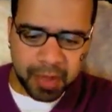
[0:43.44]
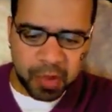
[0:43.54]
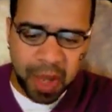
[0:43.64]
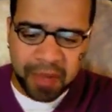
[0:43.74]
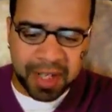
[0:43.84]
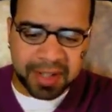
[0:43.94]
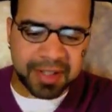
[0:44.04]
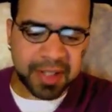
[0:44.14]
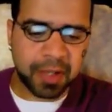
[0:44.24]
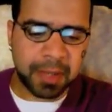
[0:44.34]
You haven't
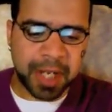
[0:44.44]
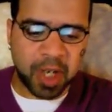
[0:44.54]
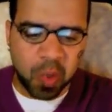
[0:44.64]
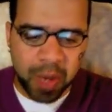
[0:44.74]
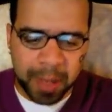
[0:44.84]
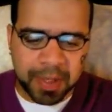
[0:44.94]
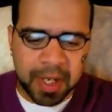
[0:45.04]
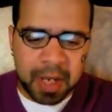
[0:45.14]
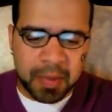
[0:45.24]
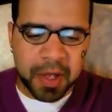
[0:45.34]
necessarily been equipped
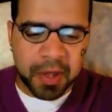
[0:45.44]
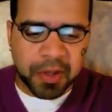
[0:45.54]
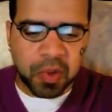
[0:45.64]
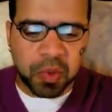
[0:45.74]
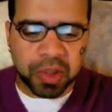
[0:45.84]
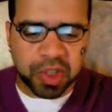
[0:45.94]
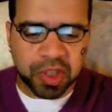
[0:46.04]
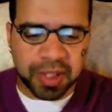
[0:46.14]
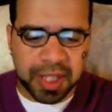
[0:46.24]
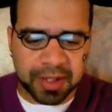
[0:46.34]
with all the tools
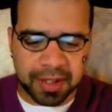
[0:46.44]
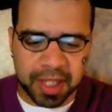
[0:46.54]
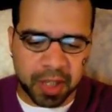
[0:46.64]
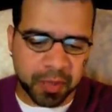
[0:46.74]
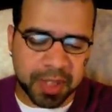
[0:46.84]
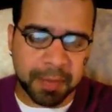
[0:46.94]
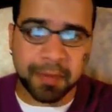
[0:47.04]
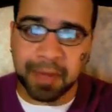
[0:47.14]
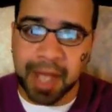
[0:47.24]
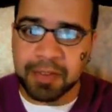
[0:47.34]
you'll need to deal with some
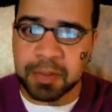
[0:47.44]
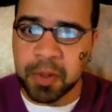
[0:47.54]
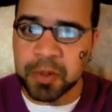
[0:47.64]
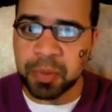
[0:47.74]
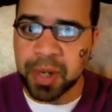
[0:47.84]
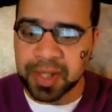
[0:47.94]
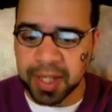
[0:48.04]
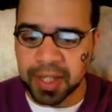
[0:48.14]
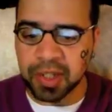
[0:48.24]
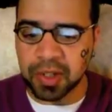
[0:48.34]
of life's most pressing
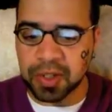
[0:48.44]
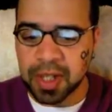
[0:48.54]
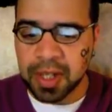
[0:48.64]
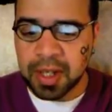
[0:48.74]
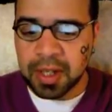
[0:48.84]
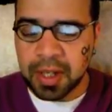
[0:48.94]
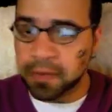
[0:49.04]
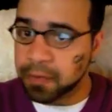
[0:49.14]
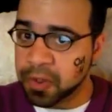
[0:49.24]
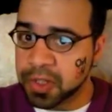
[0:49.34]
issues.
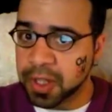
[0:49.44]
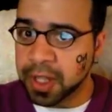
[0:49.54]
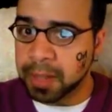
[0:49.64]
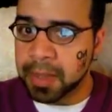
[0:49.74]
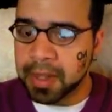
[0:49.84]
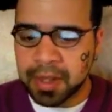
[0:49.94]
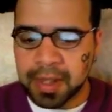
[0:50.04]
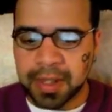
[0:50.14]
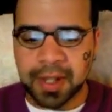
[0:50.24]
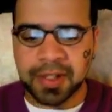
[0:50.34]
Unfortunately,
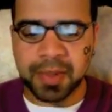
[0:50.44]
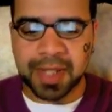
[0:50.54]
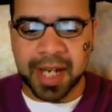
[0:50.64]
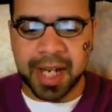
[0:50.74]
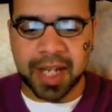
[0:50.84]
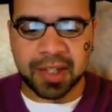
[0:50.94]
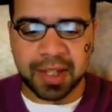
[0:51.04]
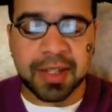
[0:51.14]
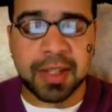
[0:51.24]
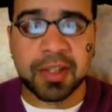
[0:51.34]
it's also at that age that
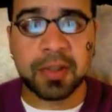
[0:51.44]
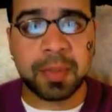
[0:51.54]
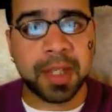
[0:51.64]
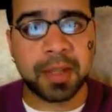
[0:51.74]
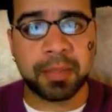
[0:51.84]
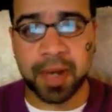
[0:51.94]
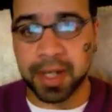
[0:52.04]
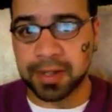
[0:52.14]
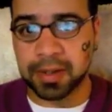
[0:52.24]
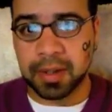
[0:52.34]
these issues begin to
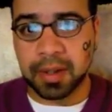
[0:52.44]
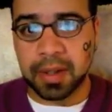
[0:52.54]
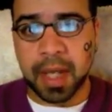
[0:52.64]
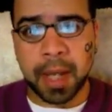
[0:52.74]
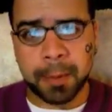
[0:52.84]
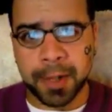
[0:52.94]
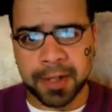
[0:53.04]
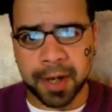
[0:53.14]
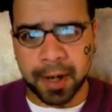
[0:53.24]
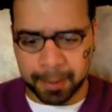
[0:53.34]
press, and press
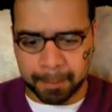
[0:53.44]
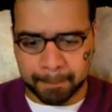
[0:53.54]
hard.